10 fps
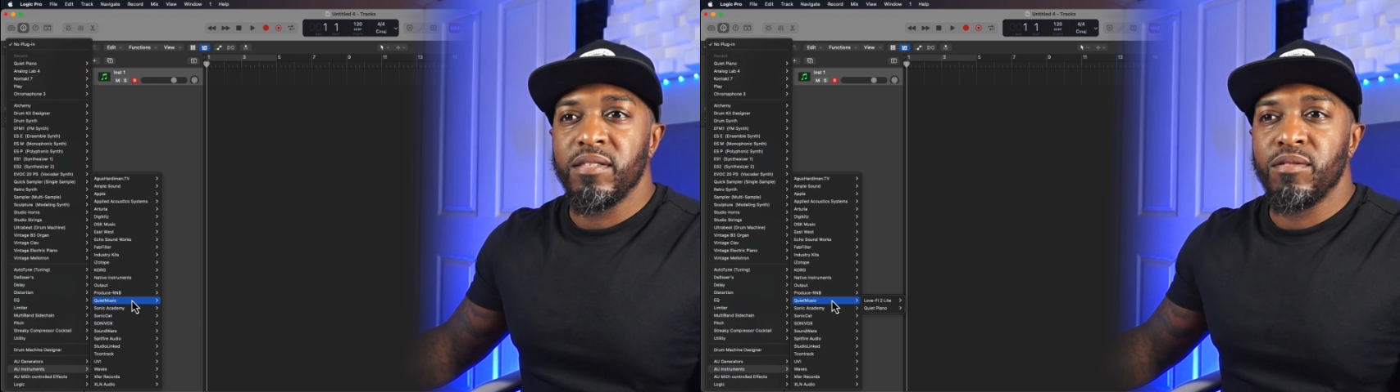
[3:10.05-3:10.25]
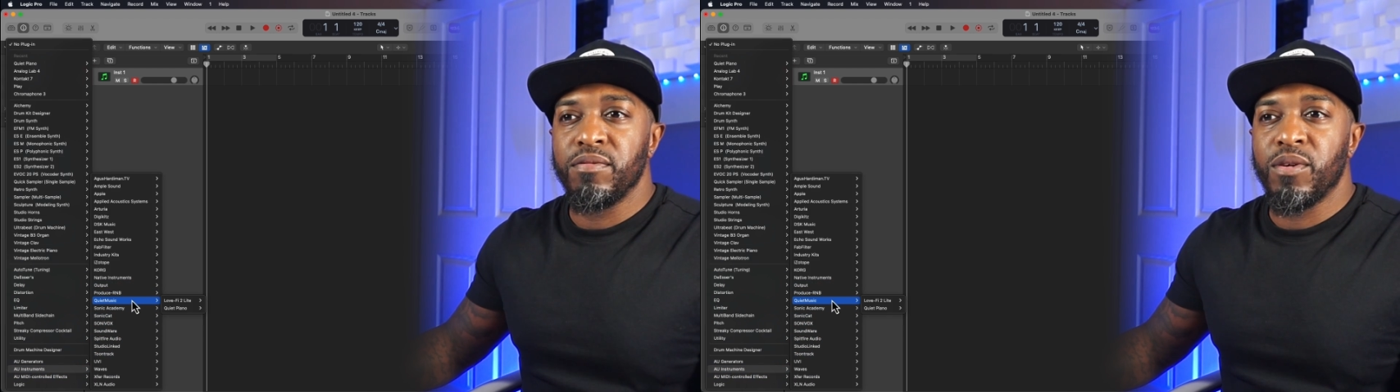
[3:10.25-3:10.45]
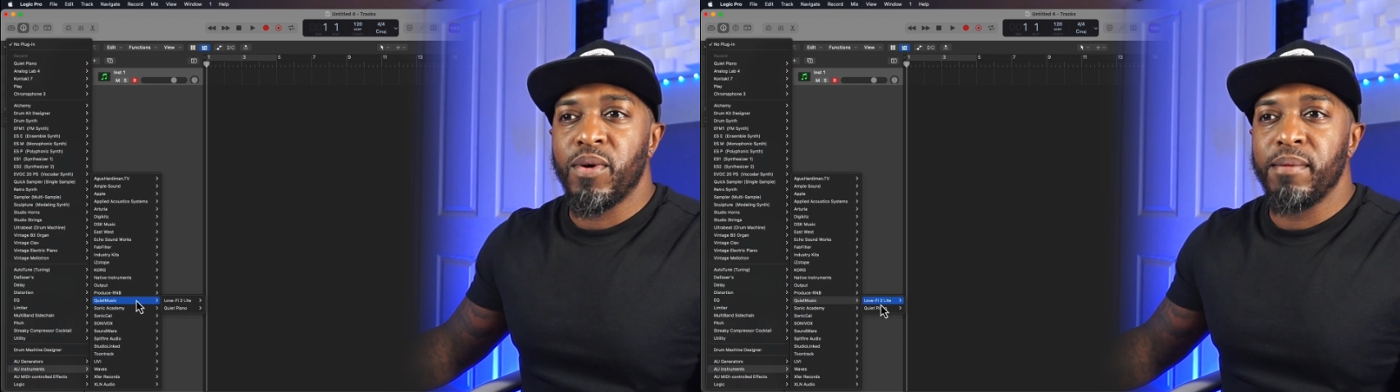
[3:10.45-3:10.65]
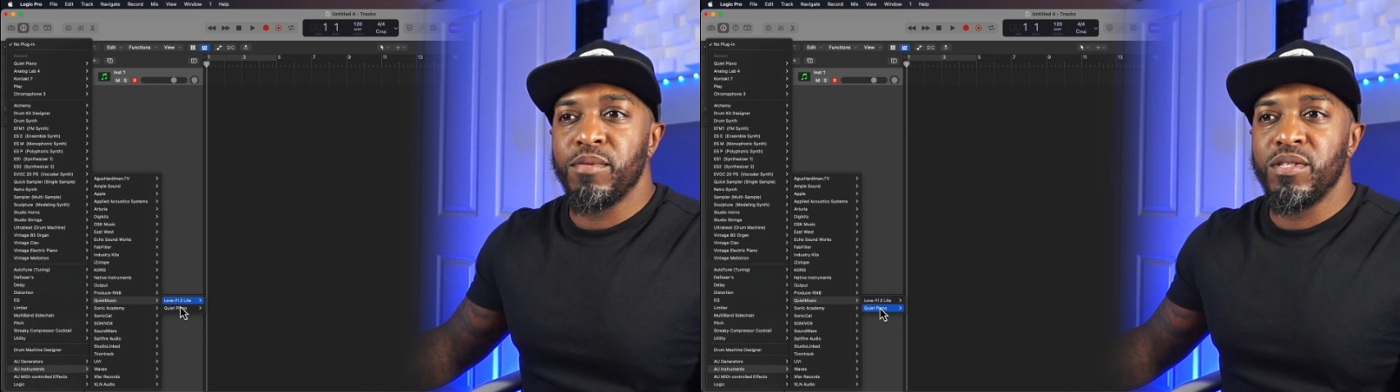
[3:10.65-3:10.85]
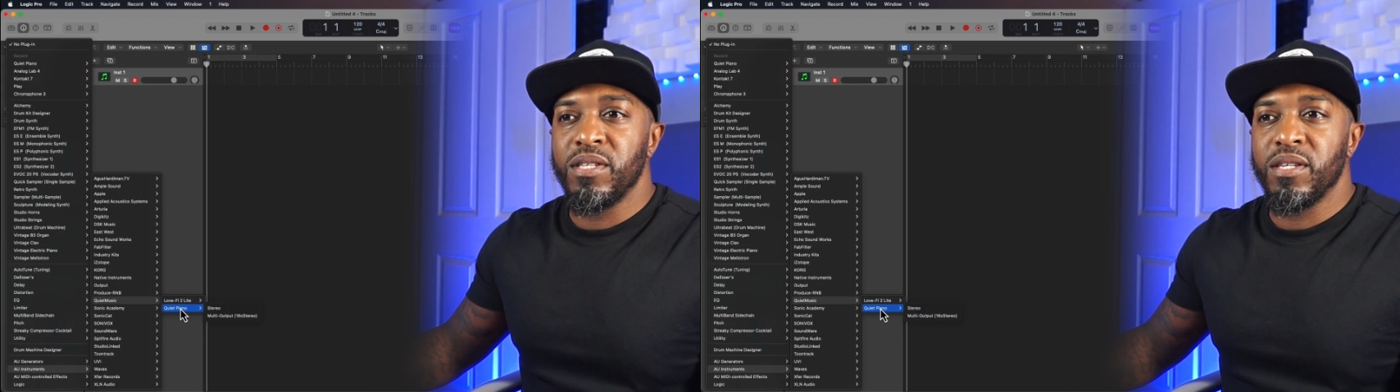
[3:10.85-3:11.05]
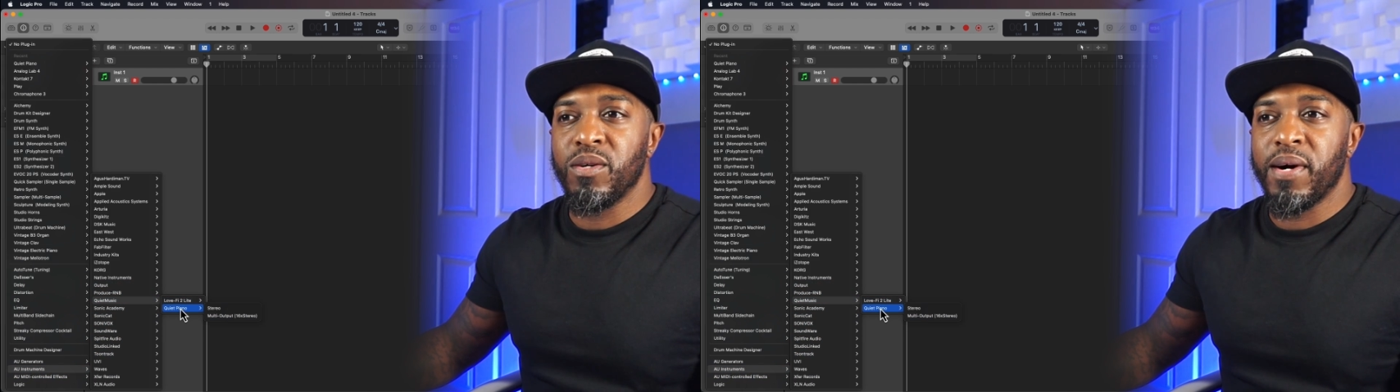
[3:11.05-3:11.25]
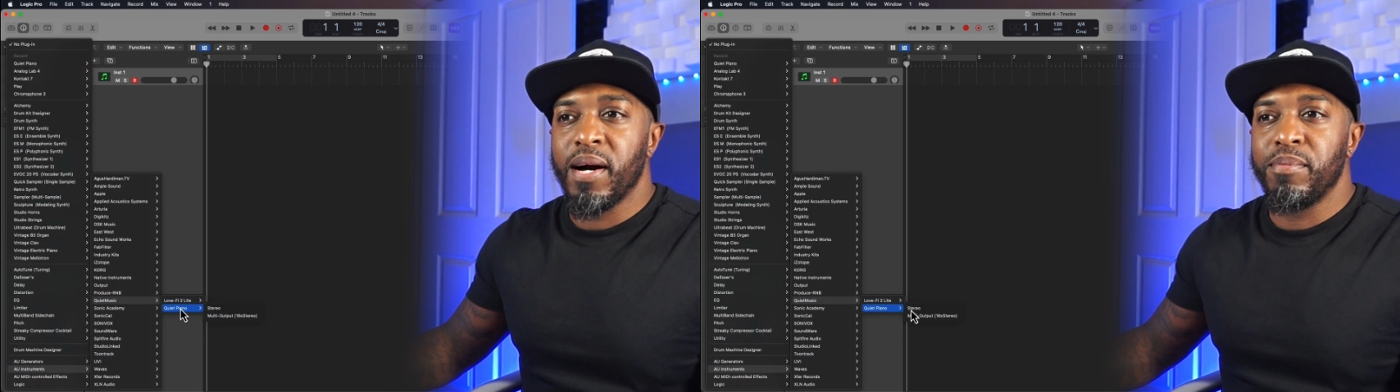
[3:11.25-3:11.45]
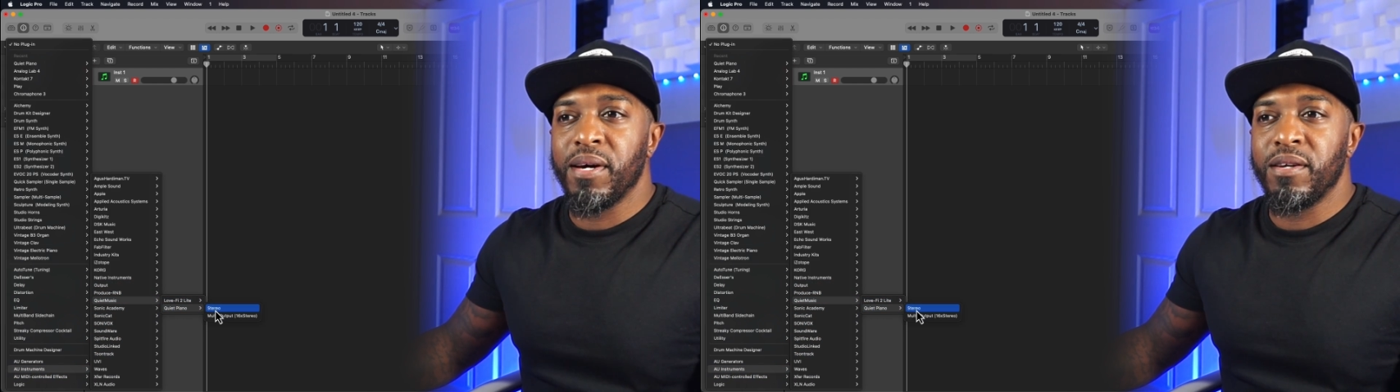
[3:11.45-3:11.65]
look for Quiet Music,
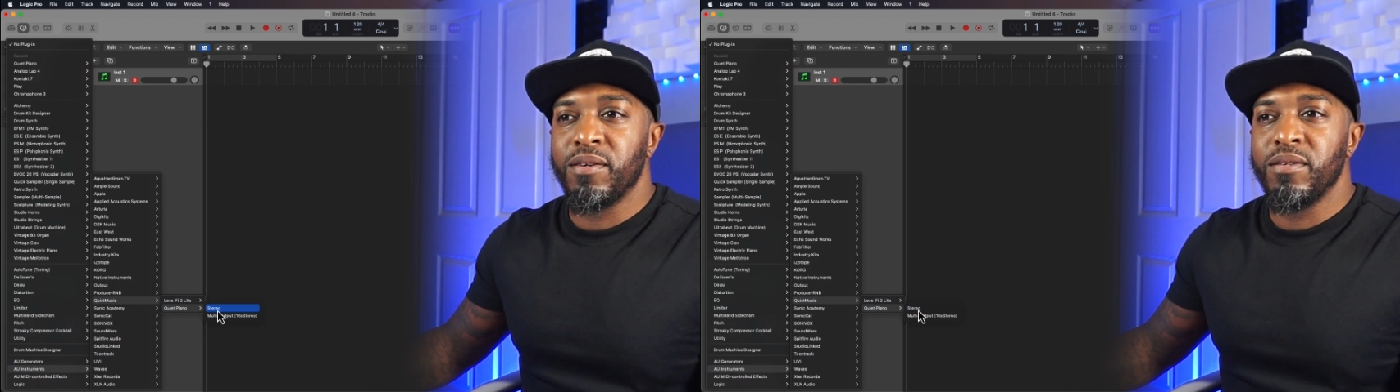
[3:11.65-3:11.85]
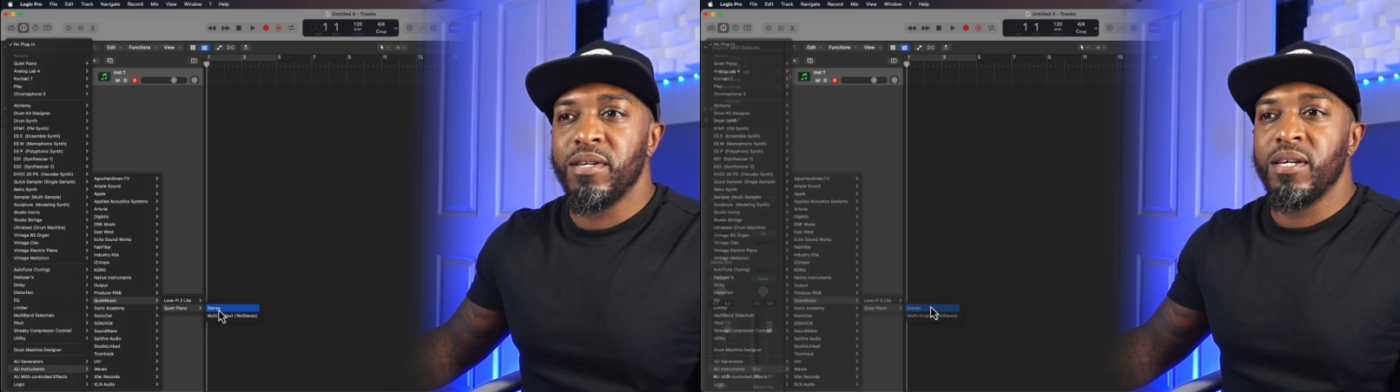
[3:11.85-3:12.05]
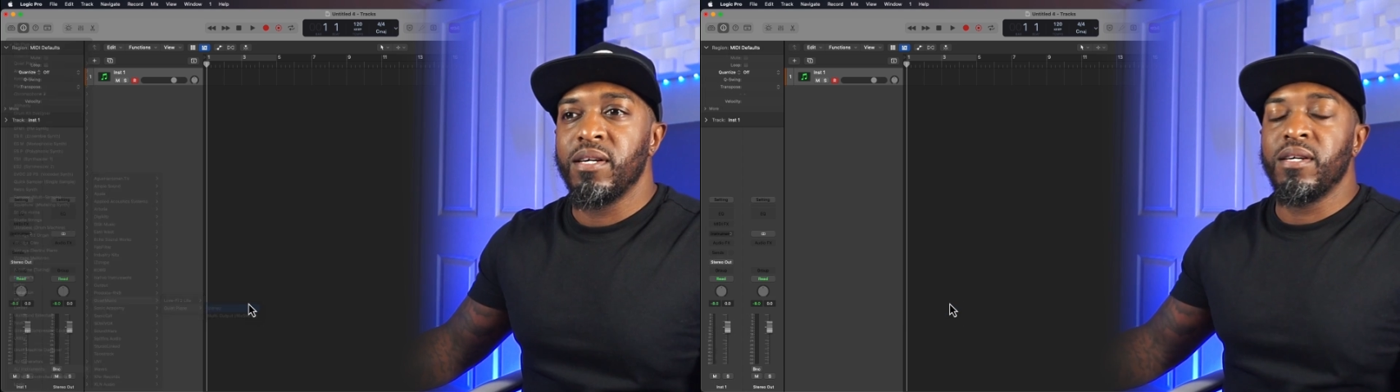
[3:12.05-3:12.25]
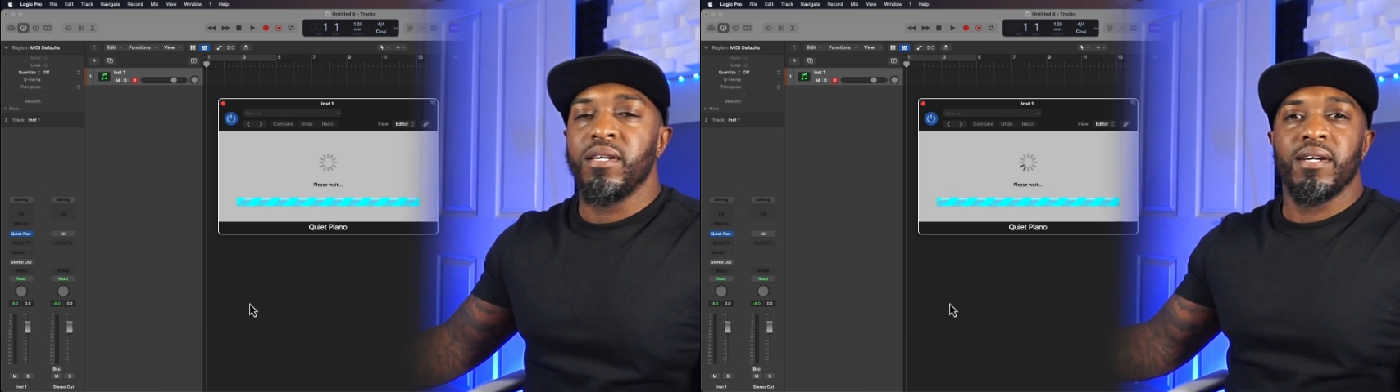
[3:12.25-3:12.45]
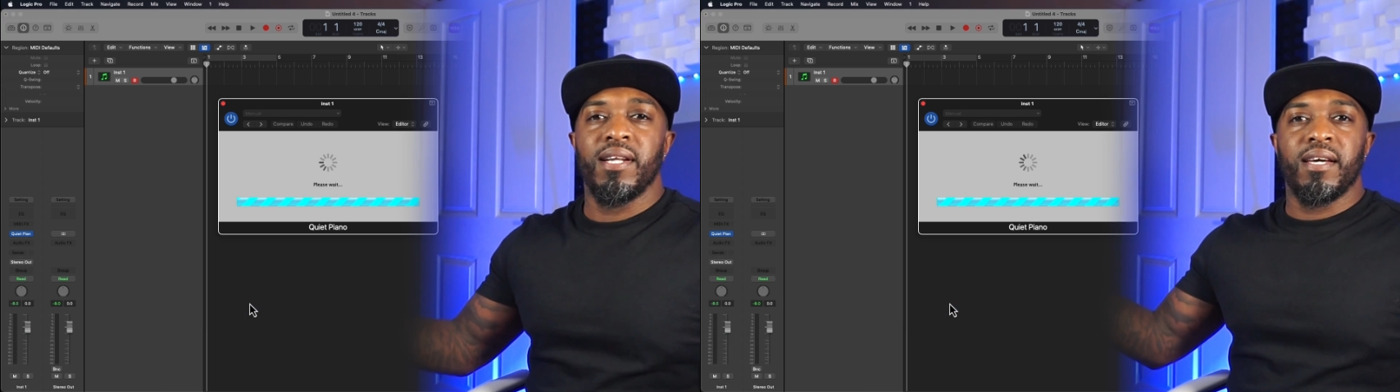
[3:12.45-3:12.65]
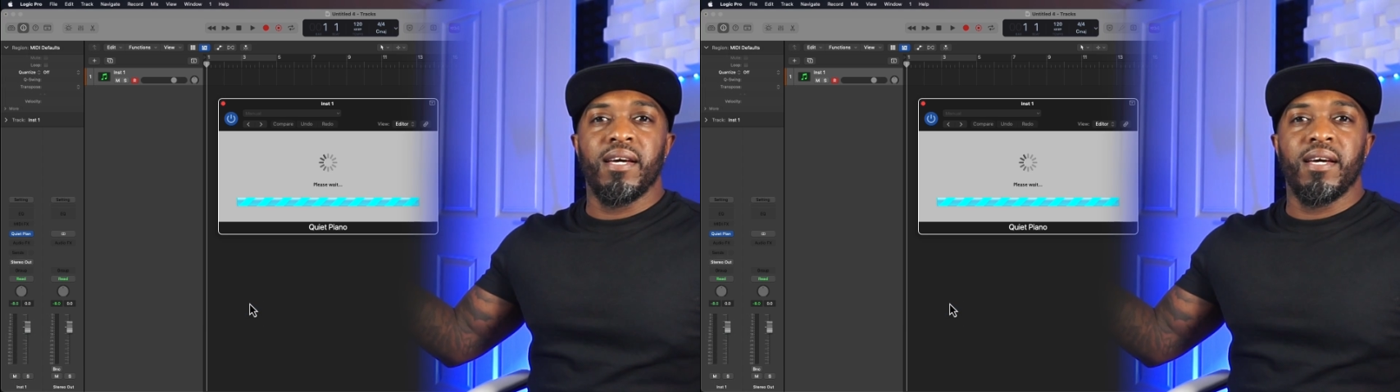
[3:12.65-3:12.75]
Quiet Piano, click